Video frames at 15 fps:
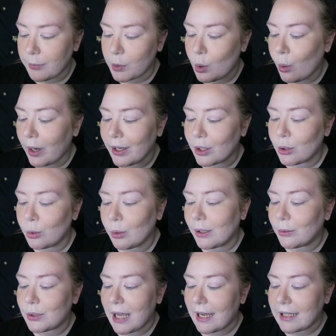quite a cool
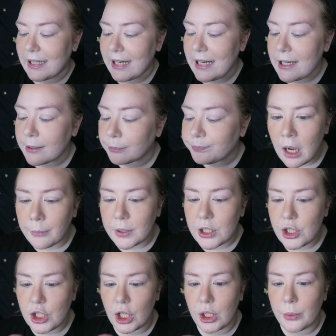little technique. I'm going
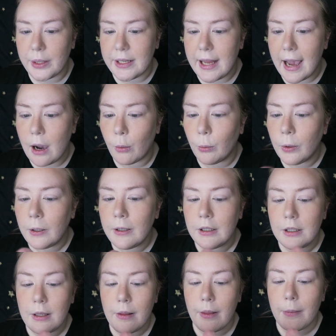to show you it now.
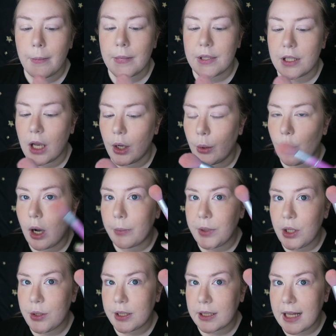So I'm
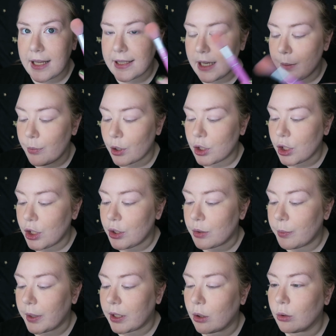using that same brush I used
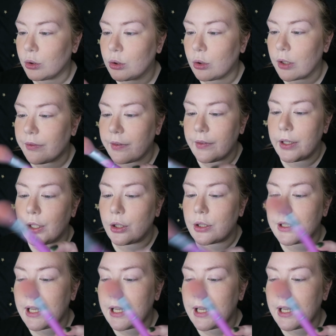my contour. I've given it a good